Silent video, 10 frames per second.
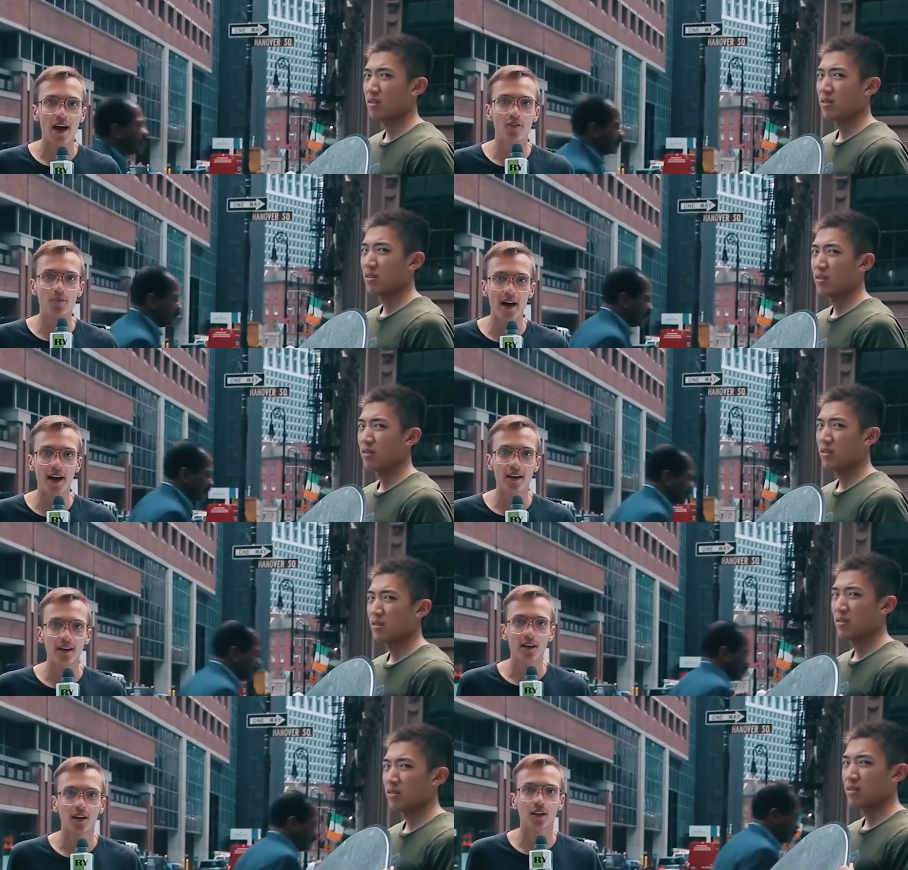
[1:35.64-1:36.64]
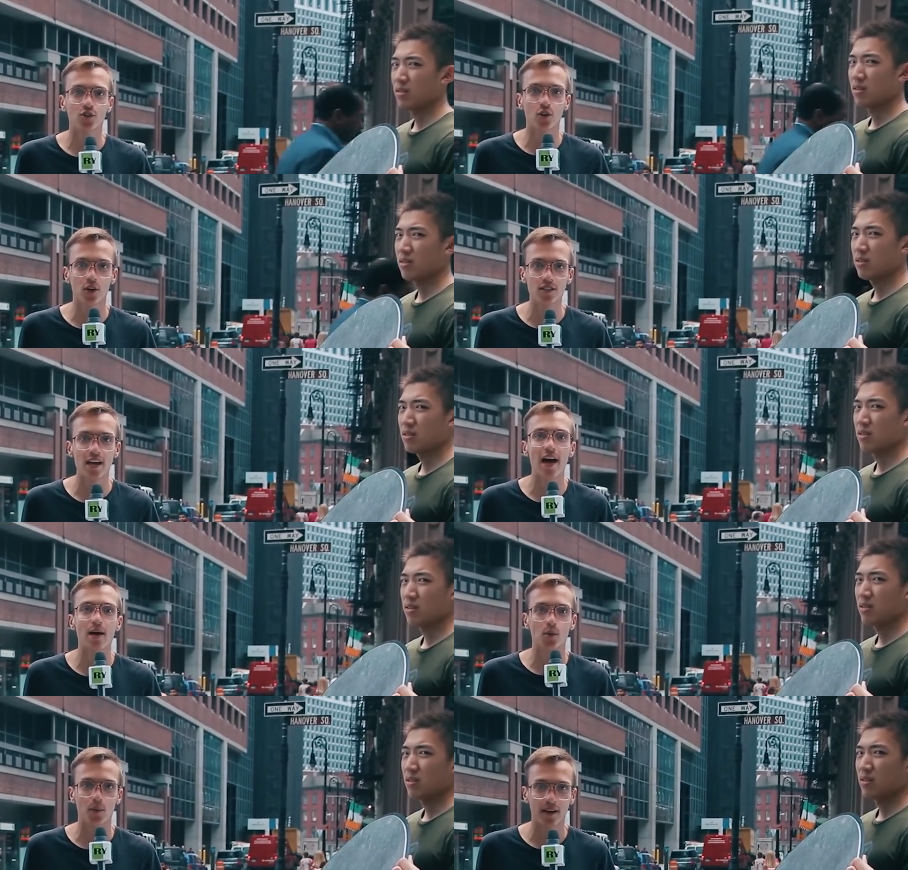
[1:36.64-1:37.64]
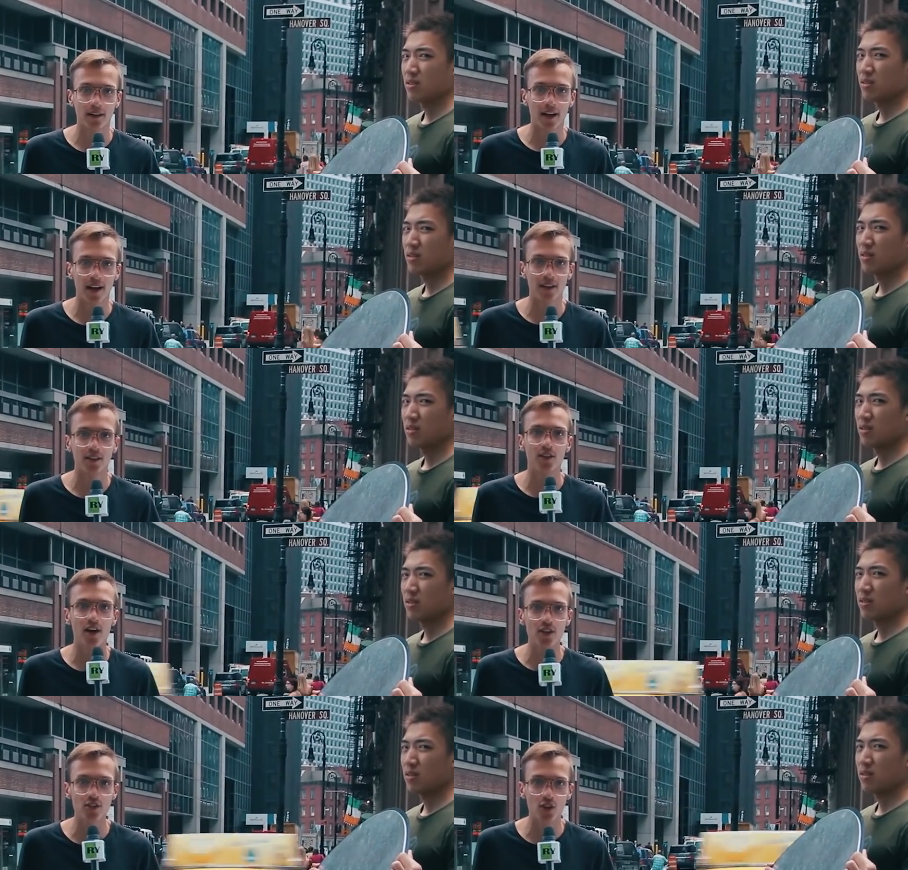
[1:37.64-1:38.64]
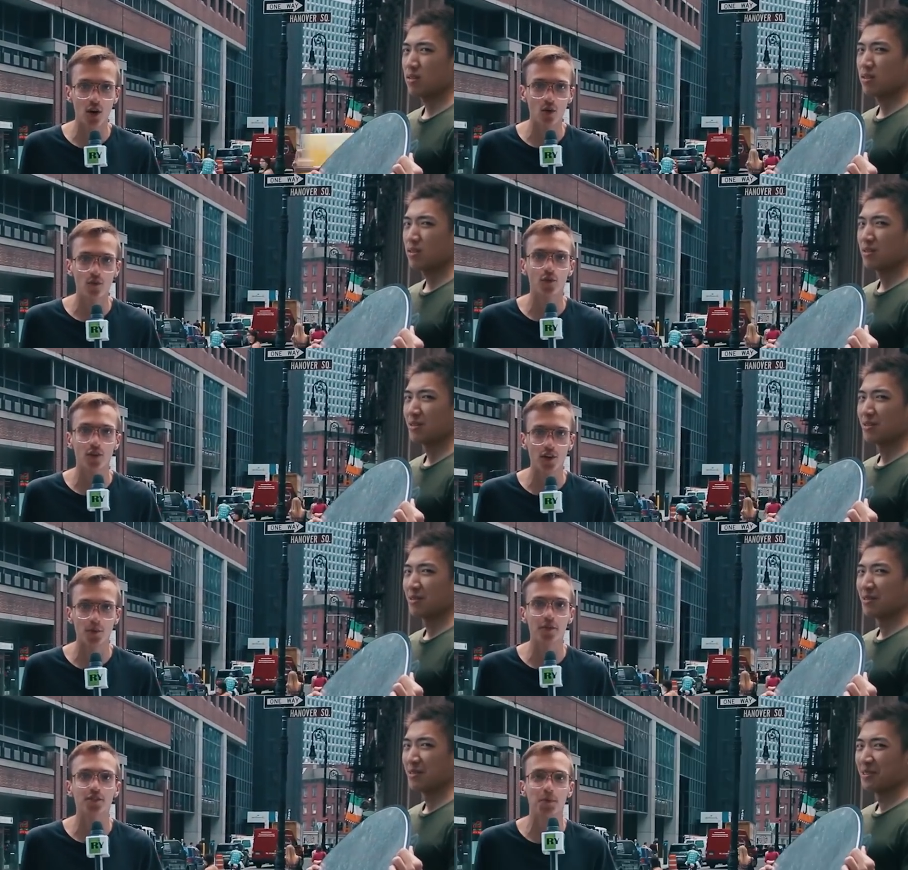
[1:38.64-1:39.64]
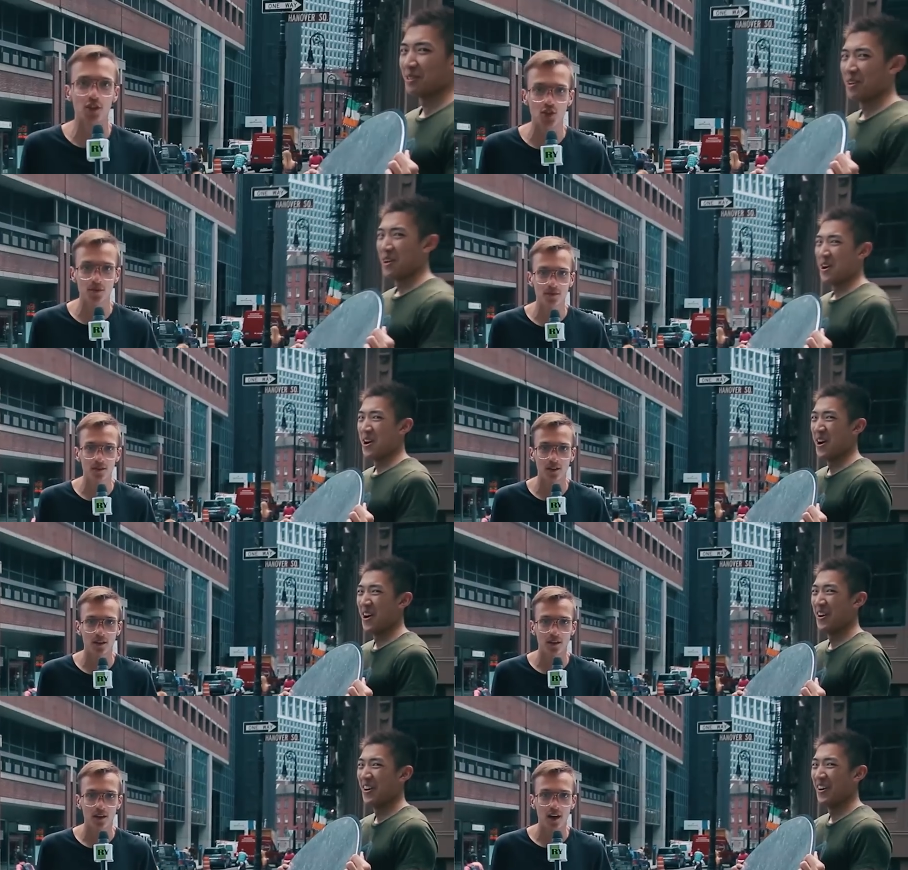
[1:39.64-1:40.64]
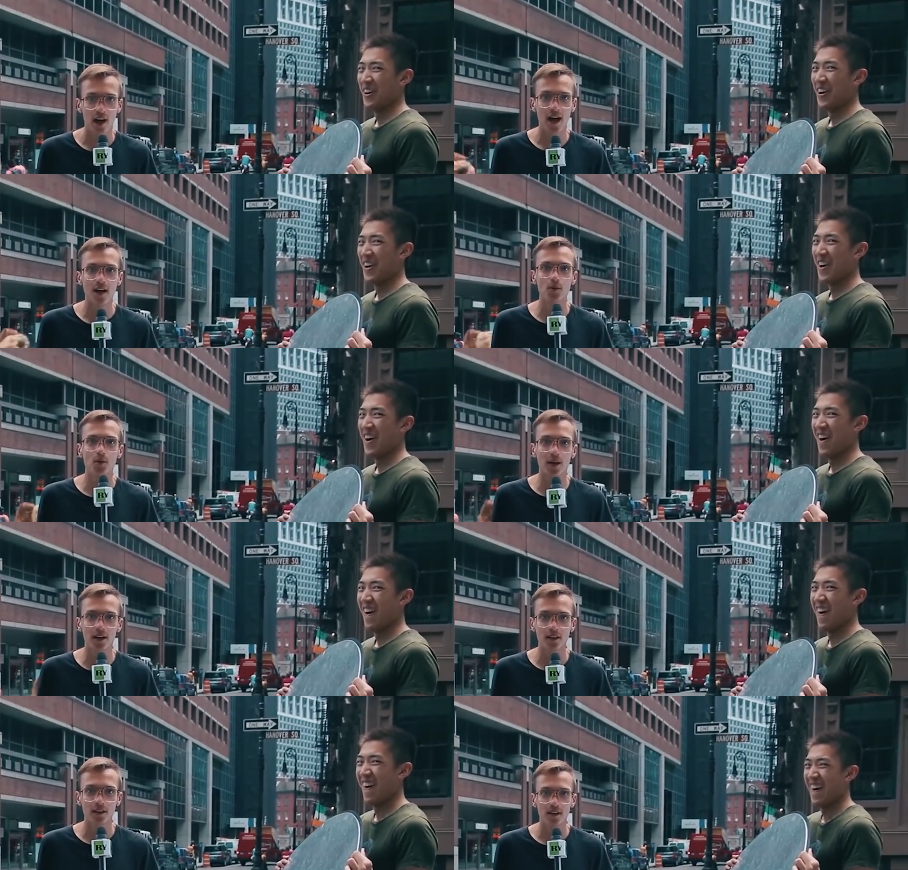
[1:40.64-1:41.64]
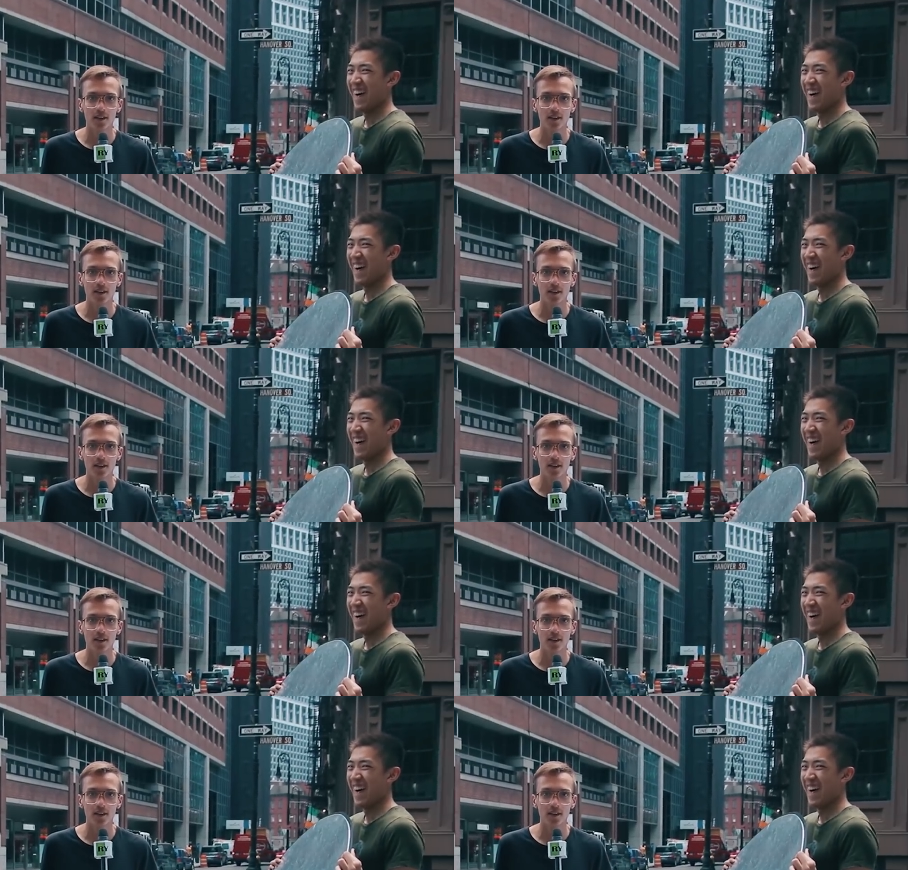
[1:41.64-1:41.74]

Speaker 1: FBI controls everyone, and there is no freedom of speech. Everyone...